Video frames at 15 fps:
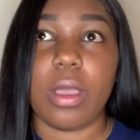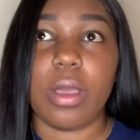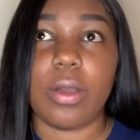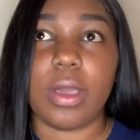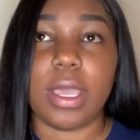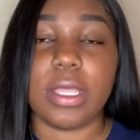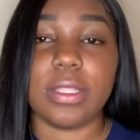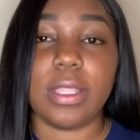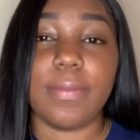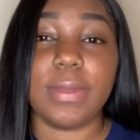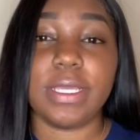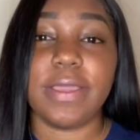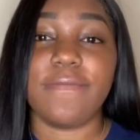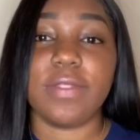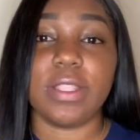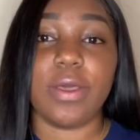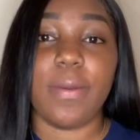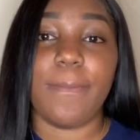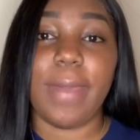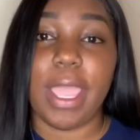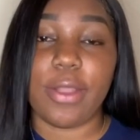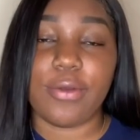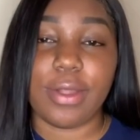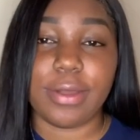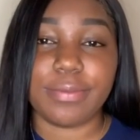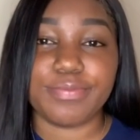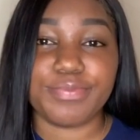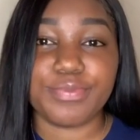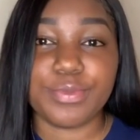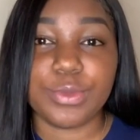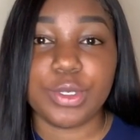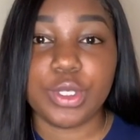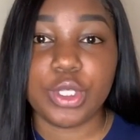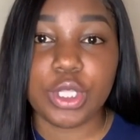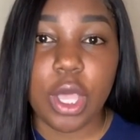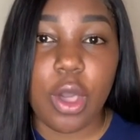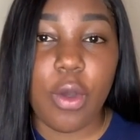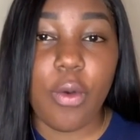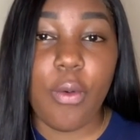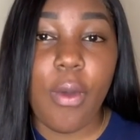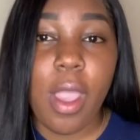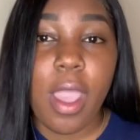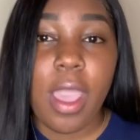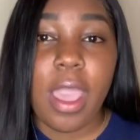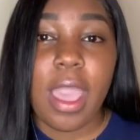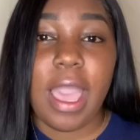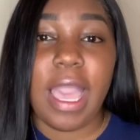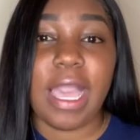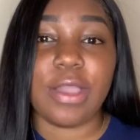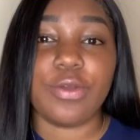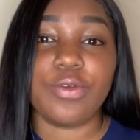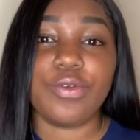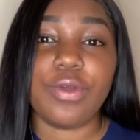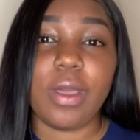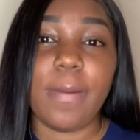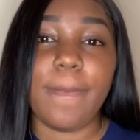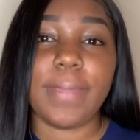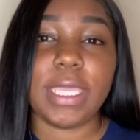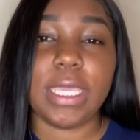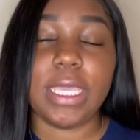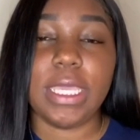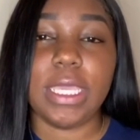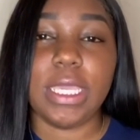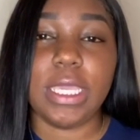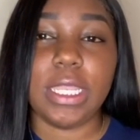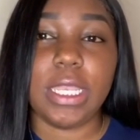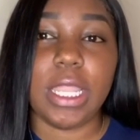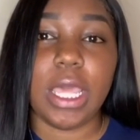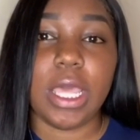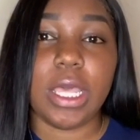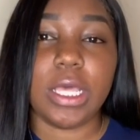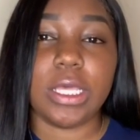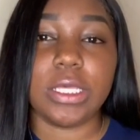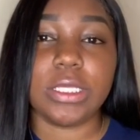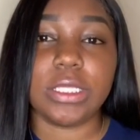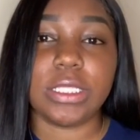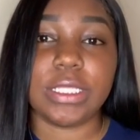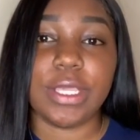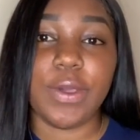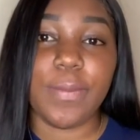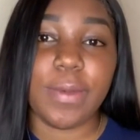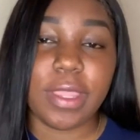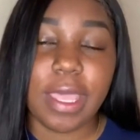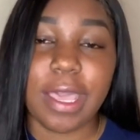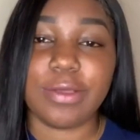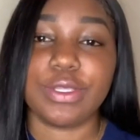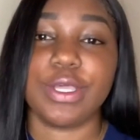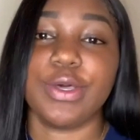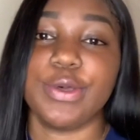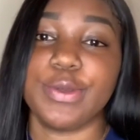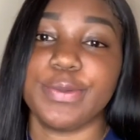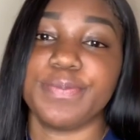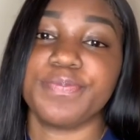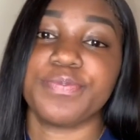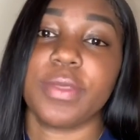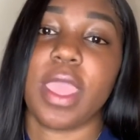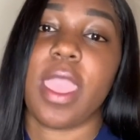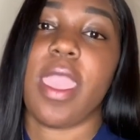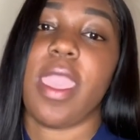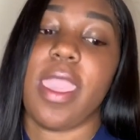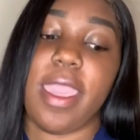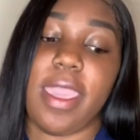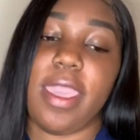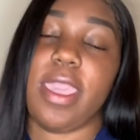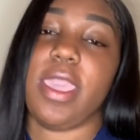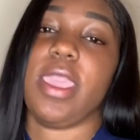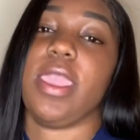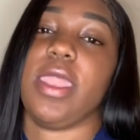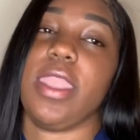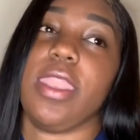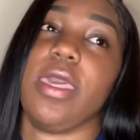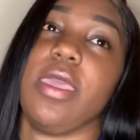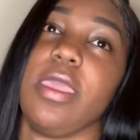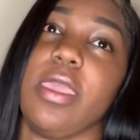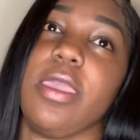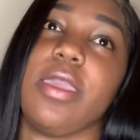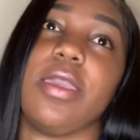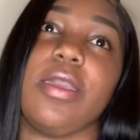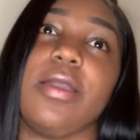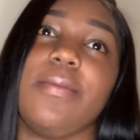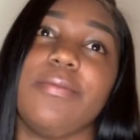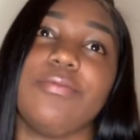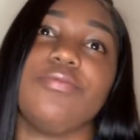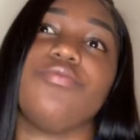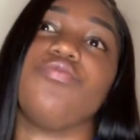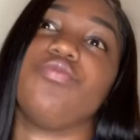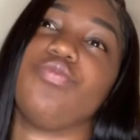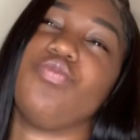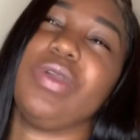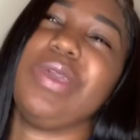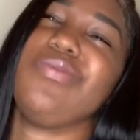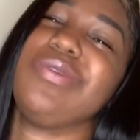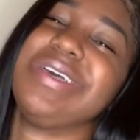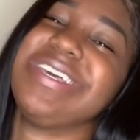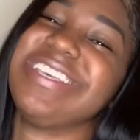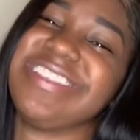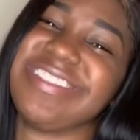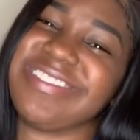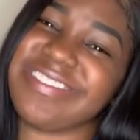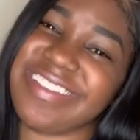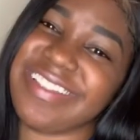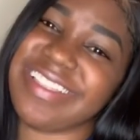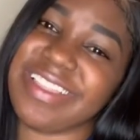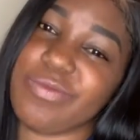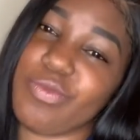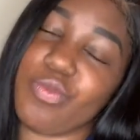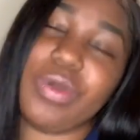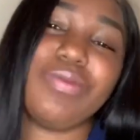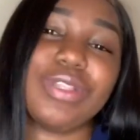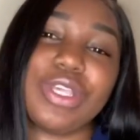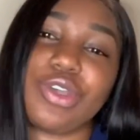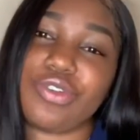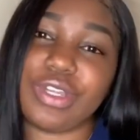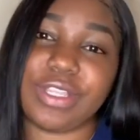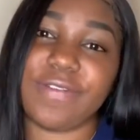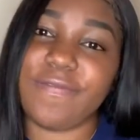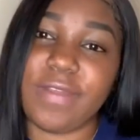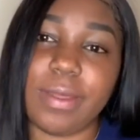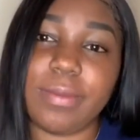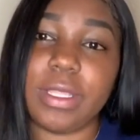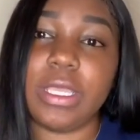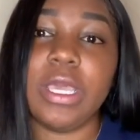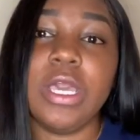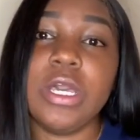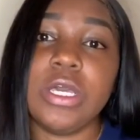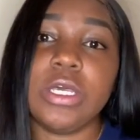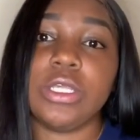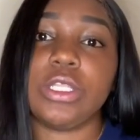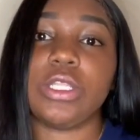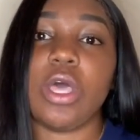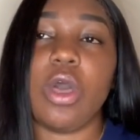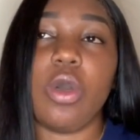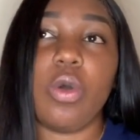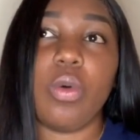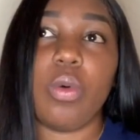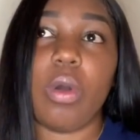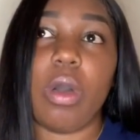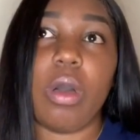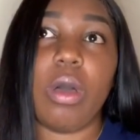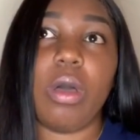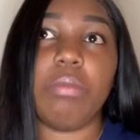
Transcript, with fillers: okay, let me give a little background. So I grew up in a single mother household and we was we was a Christian family. So